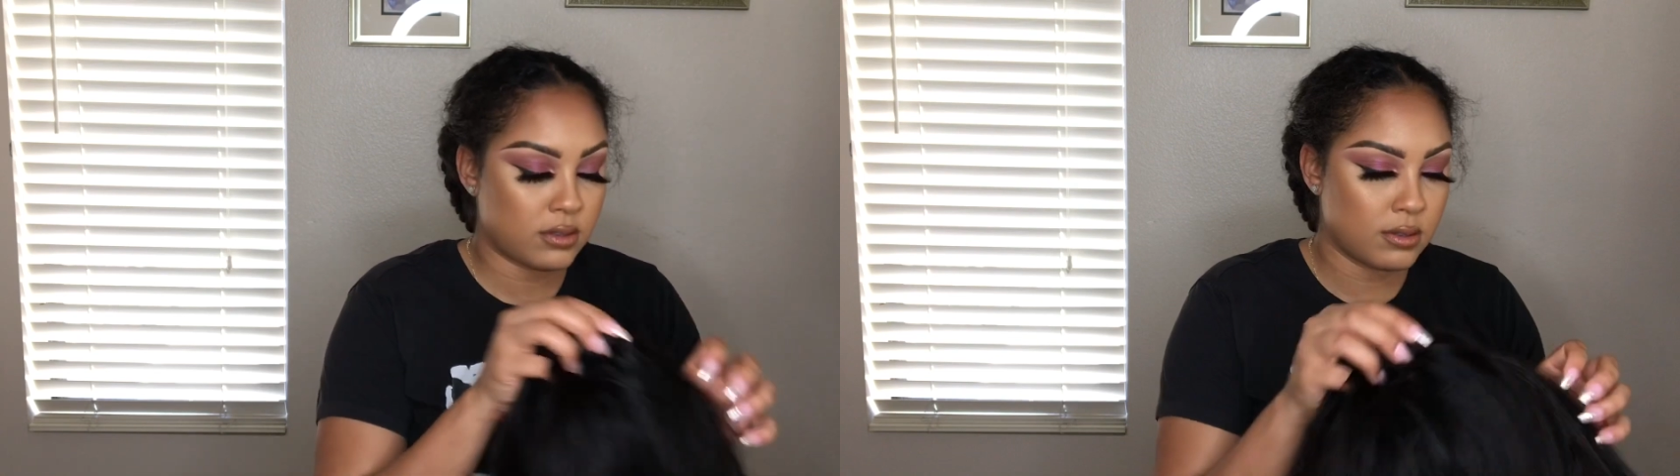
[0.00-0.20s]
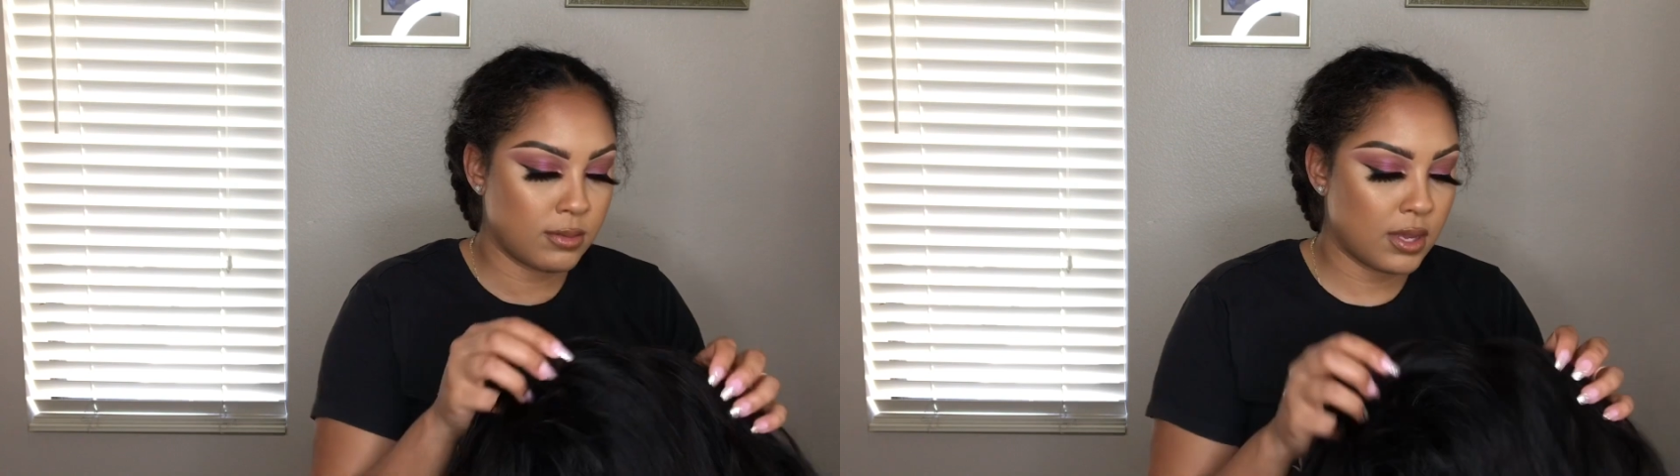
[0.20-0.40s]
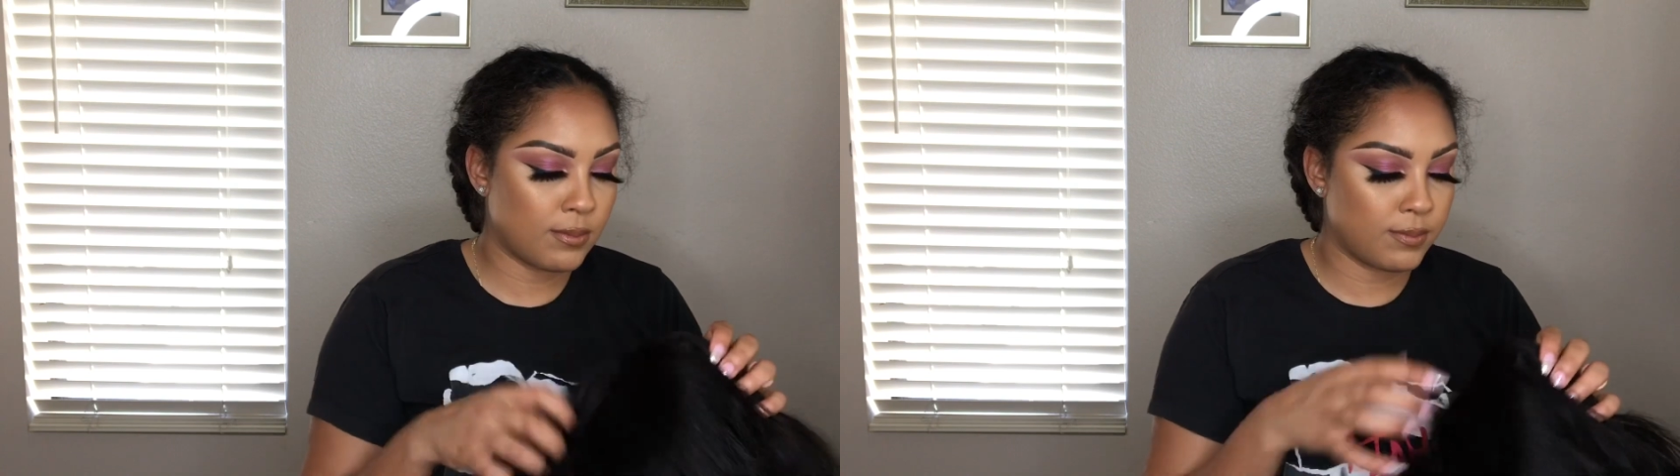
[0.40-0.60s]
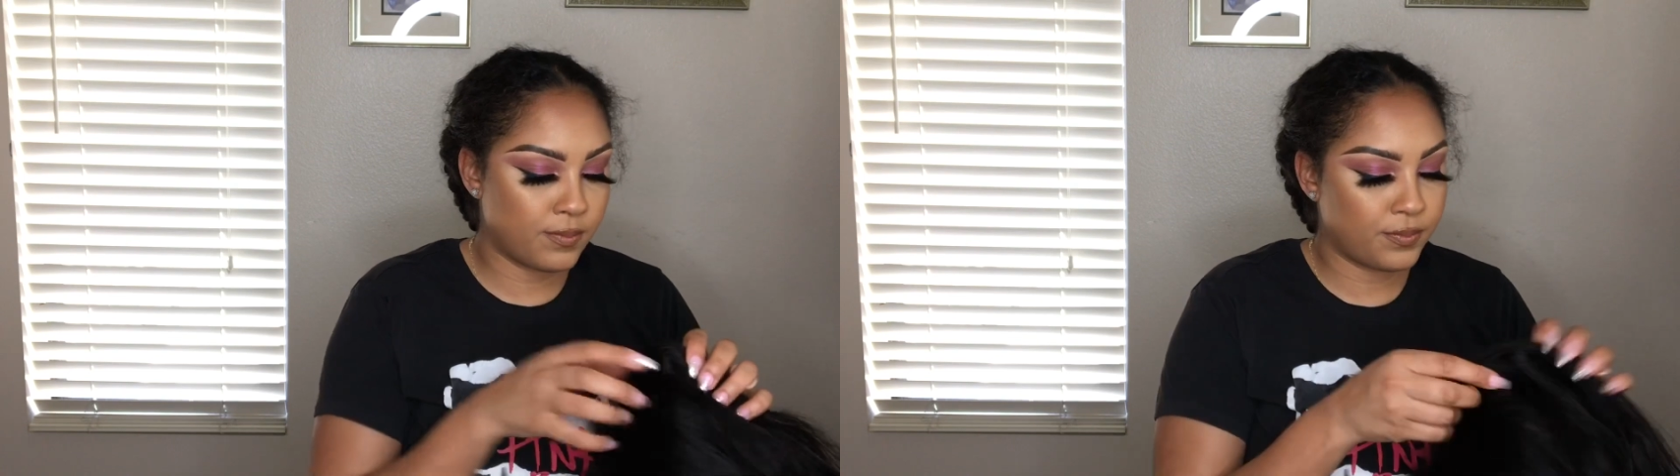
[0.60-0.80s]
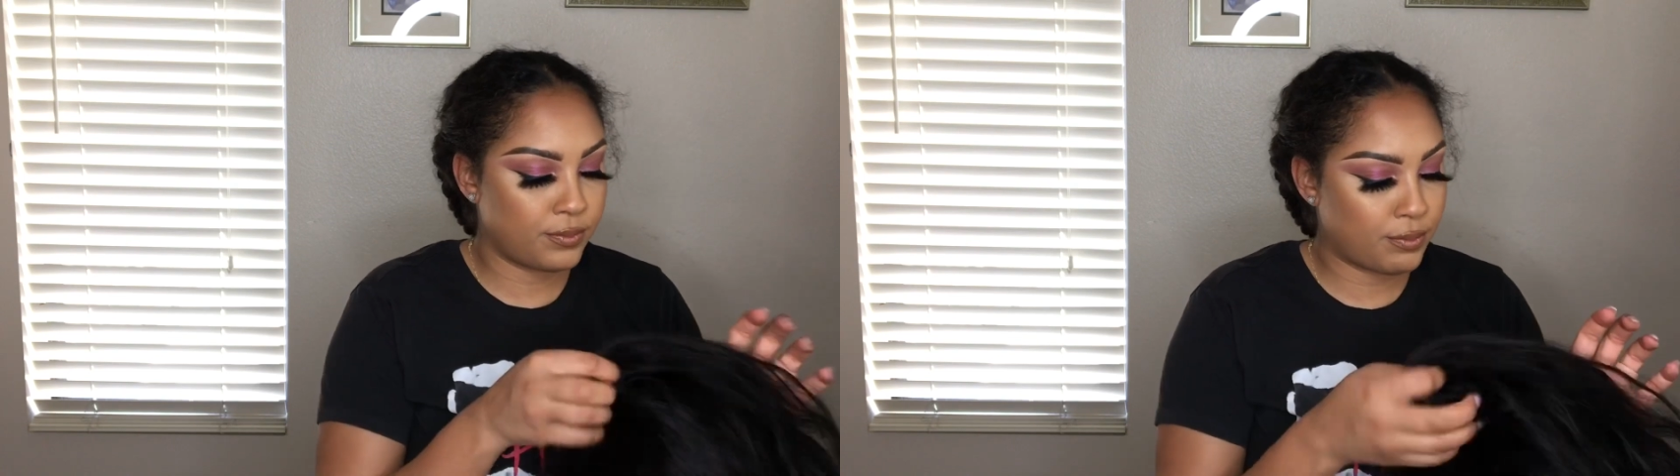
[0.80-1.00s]
Let me
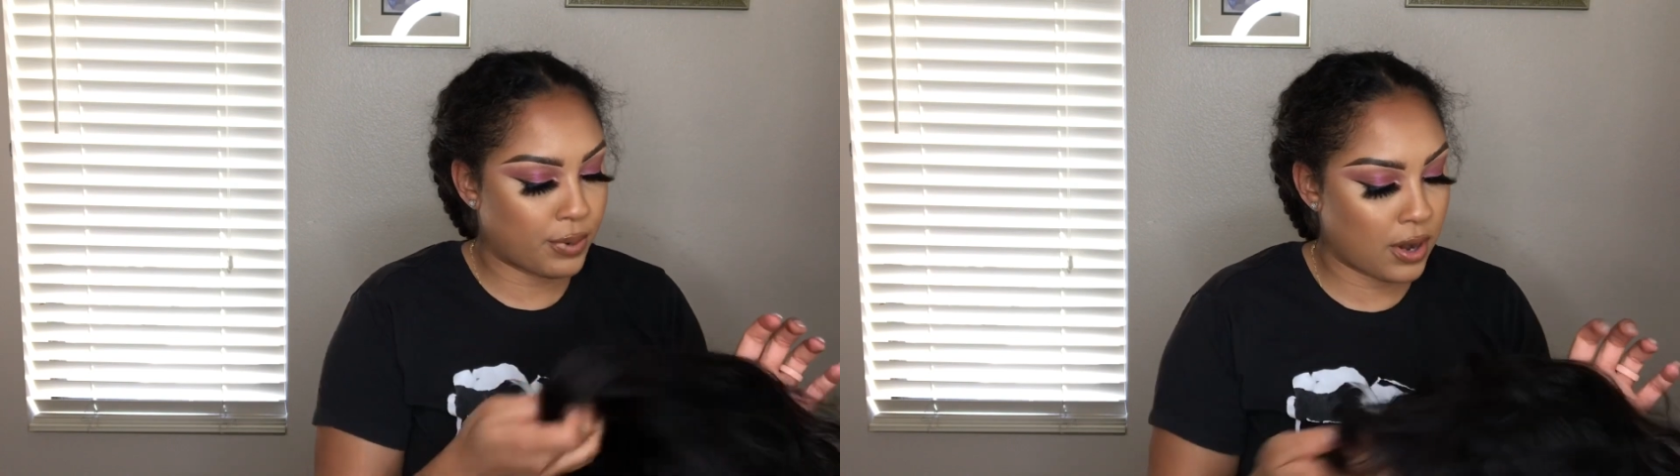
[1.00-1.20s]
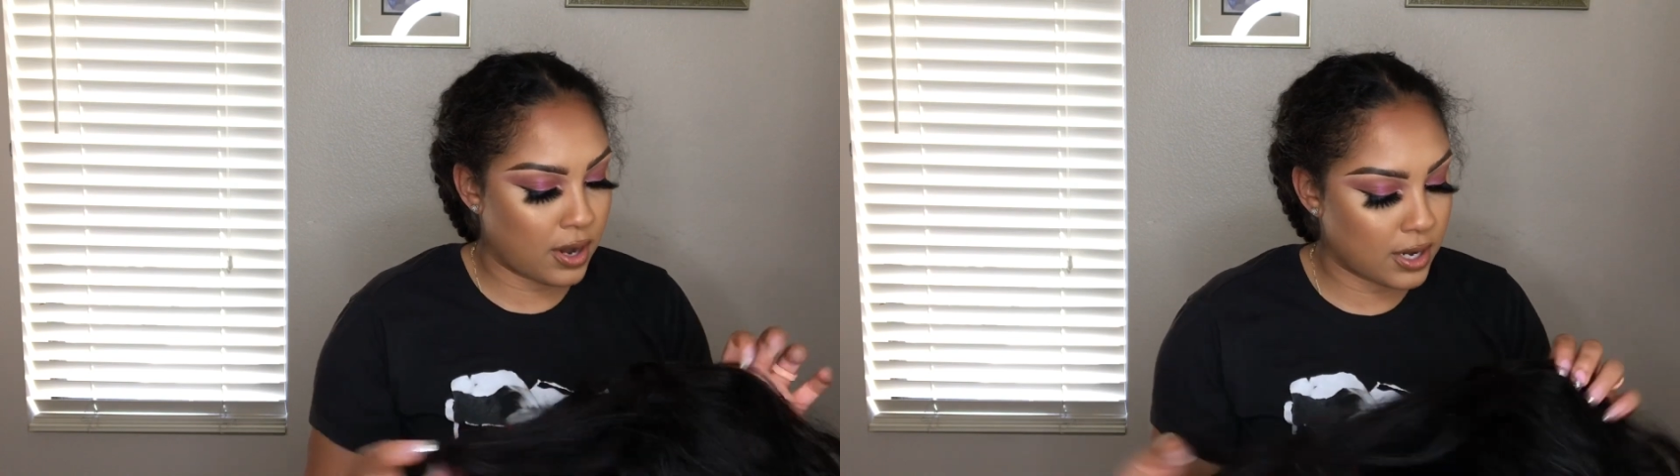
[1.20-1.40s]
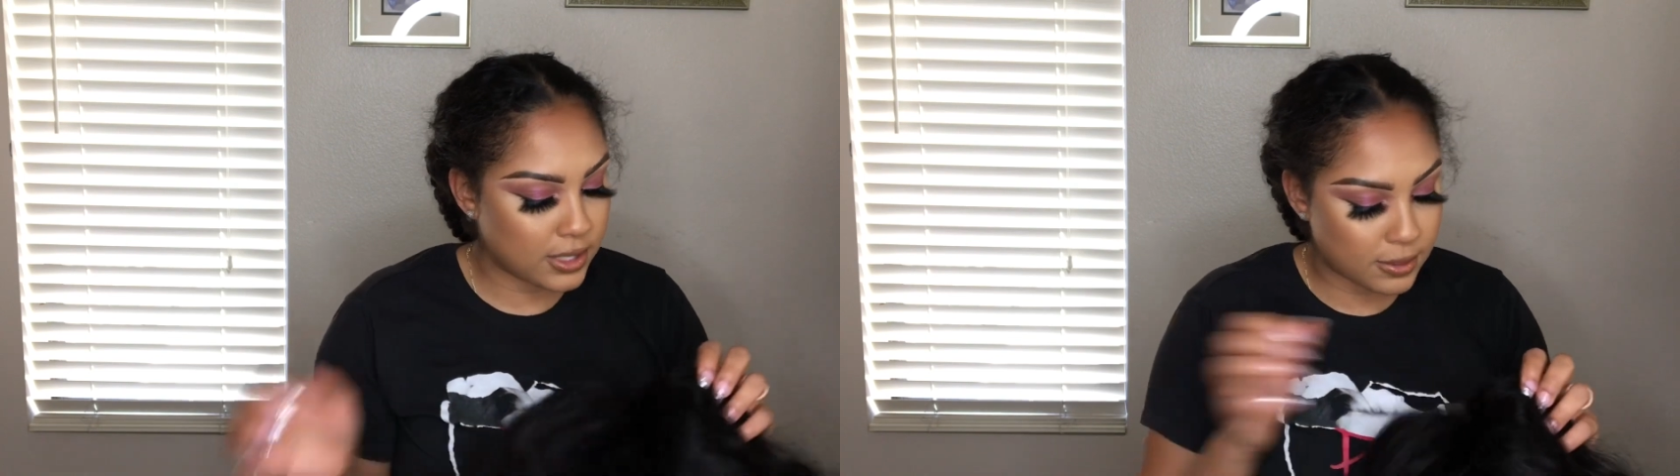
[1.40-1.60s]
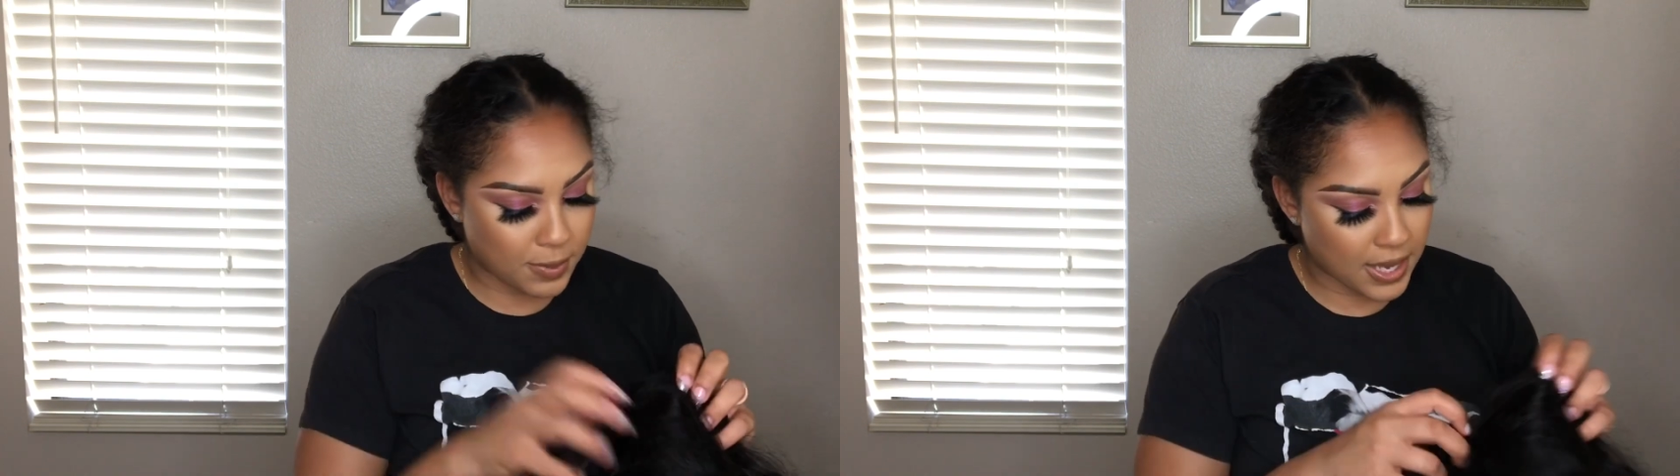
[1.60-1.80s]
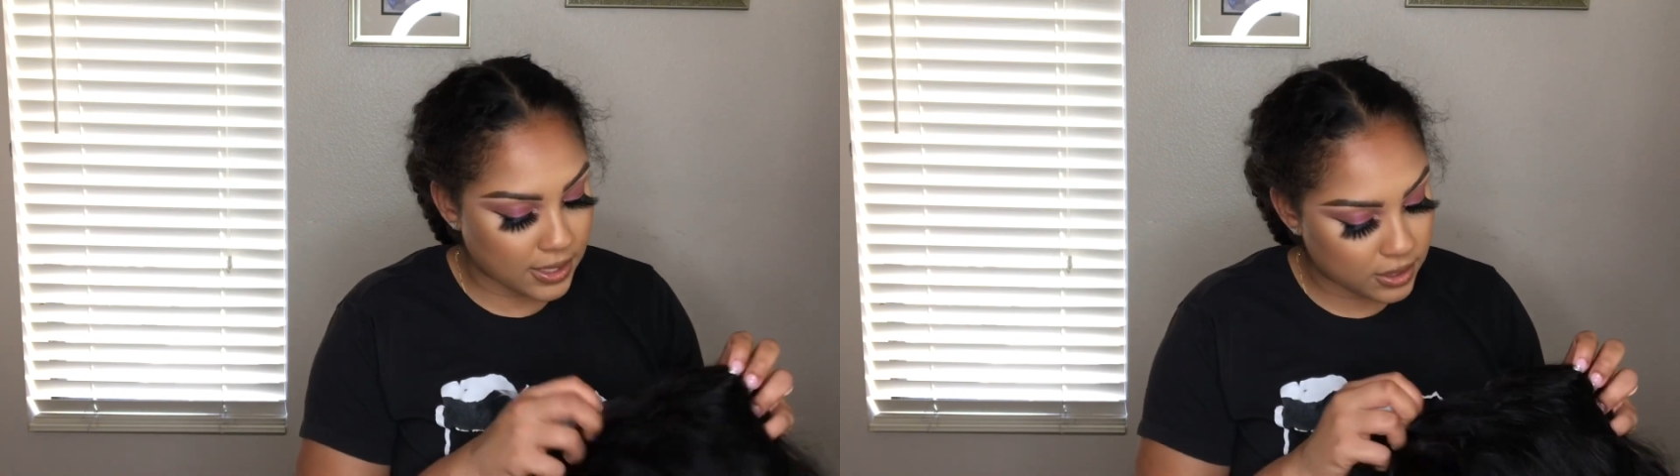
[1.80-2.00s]
part a
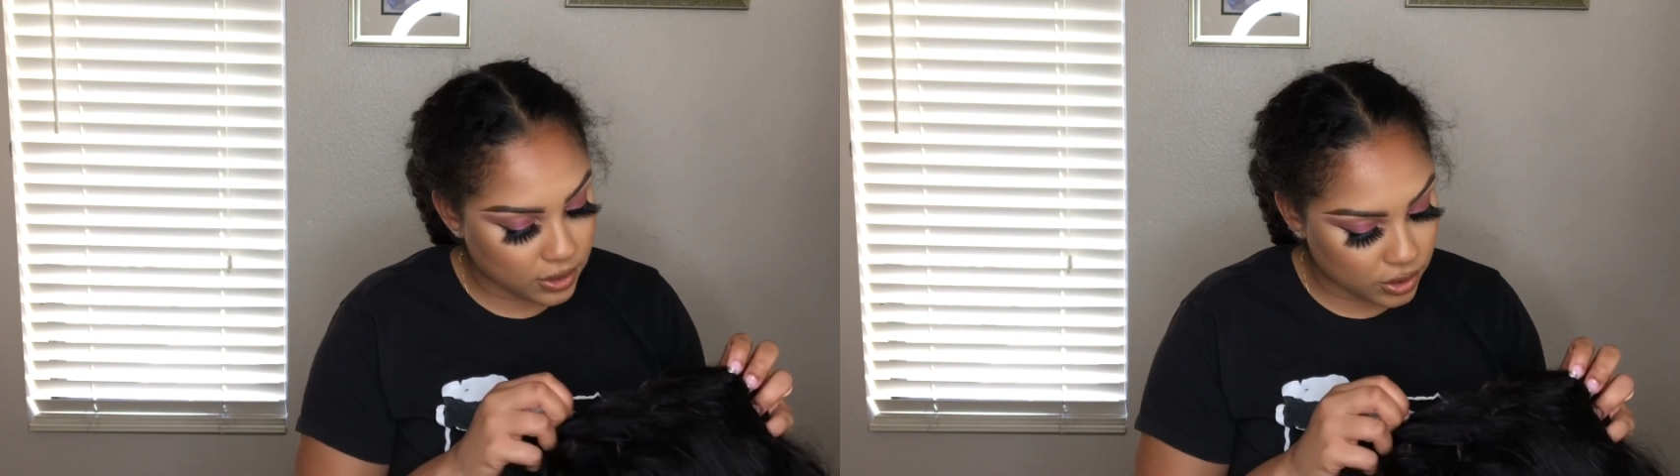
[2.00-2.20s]
space